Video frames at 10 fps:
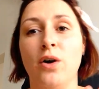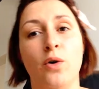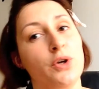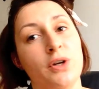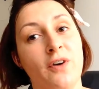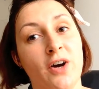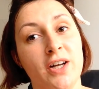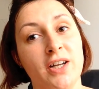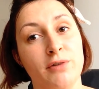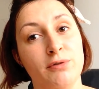or you've
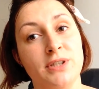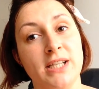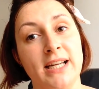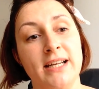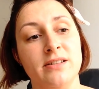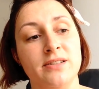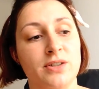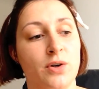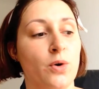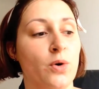heard other routines,
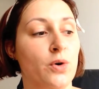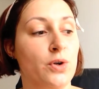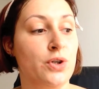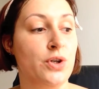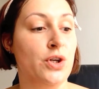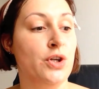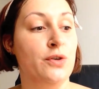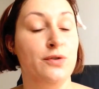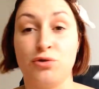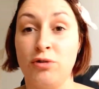or
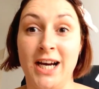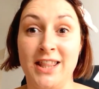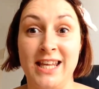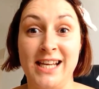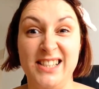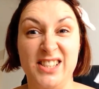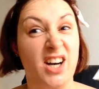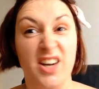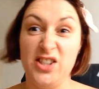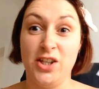you tried these and
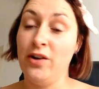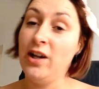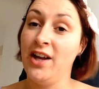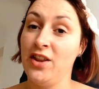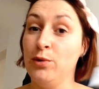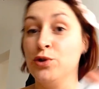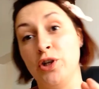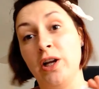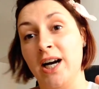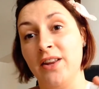either don't like them or
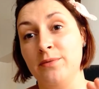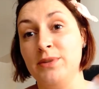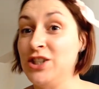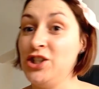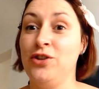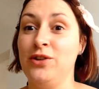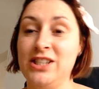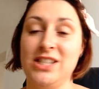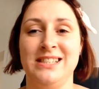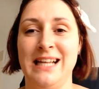do like them, then do
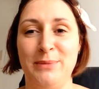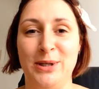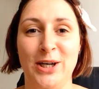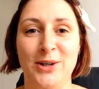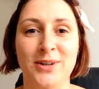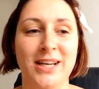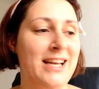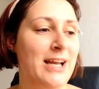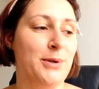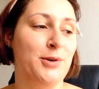just let me know.
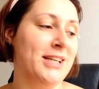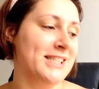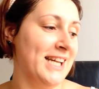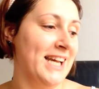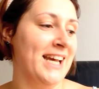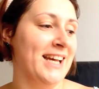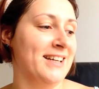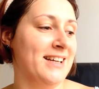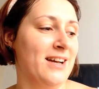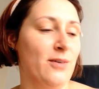It'd be great to hear
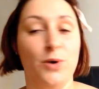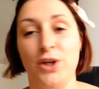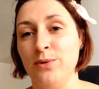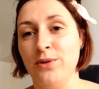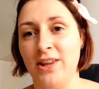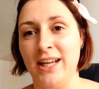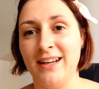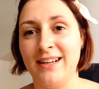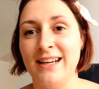what you all think.